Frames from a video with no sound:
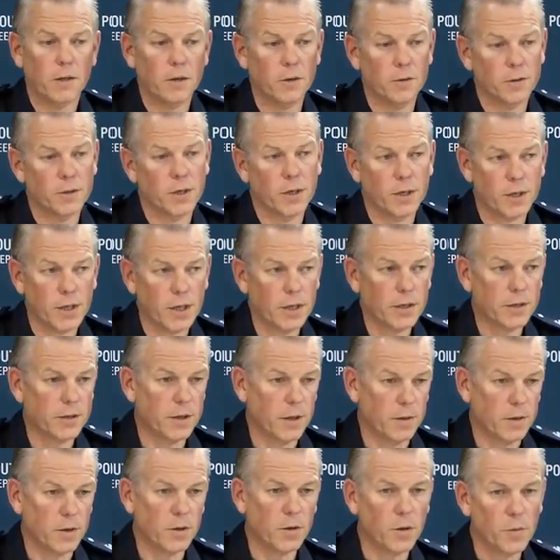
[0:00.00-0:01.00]
To suggest
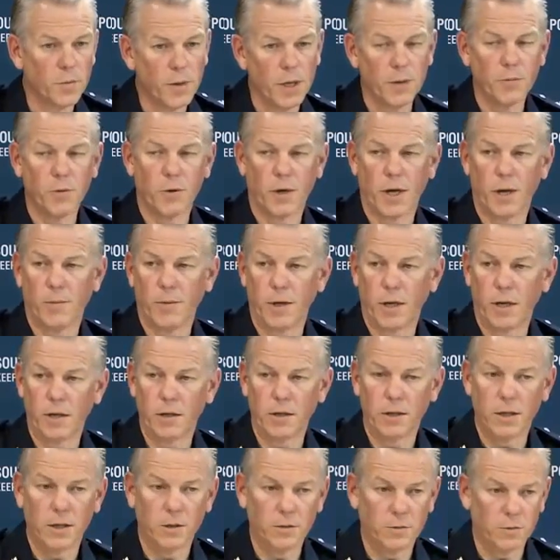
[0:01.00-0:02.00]
that new people coming
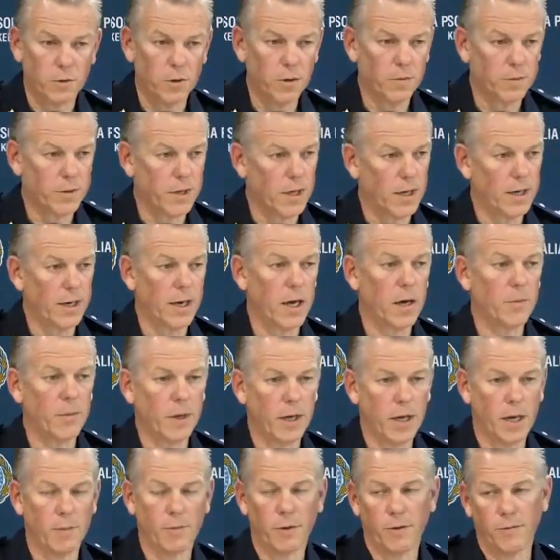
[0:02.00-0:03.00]
into these groups are now
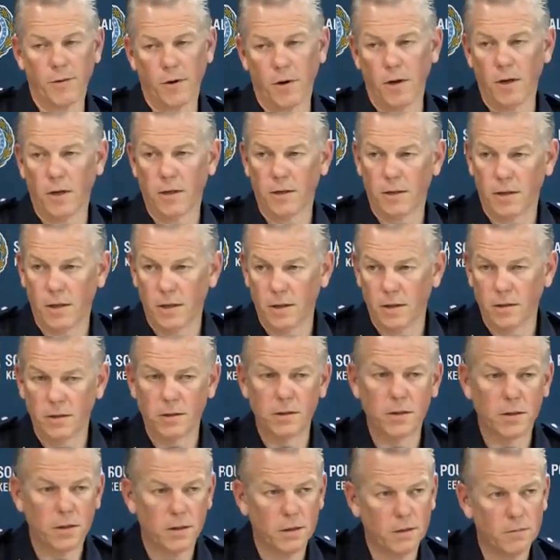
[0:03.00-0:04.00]
becoming violent
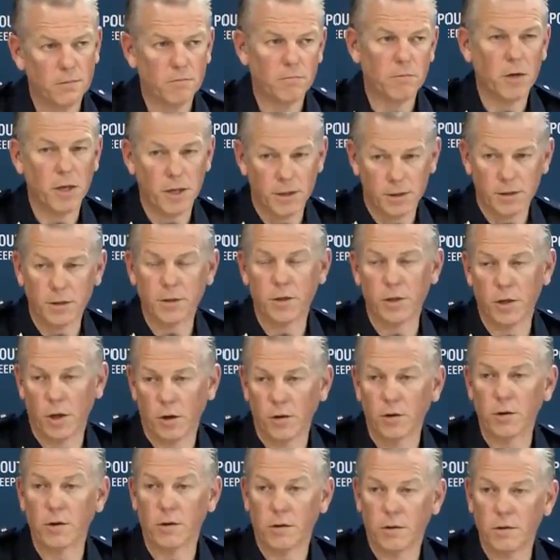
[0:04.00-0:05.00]
is, is a
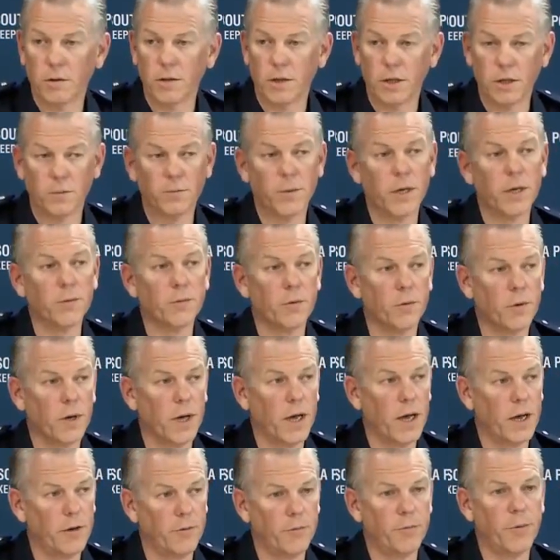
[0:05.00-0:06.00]
joke. These people
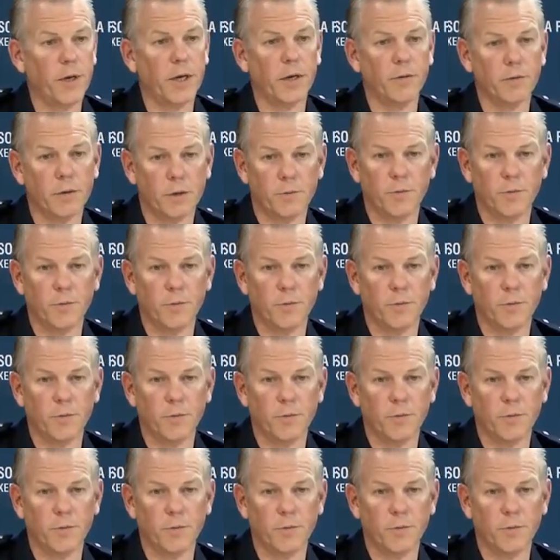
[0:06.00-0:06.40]
have been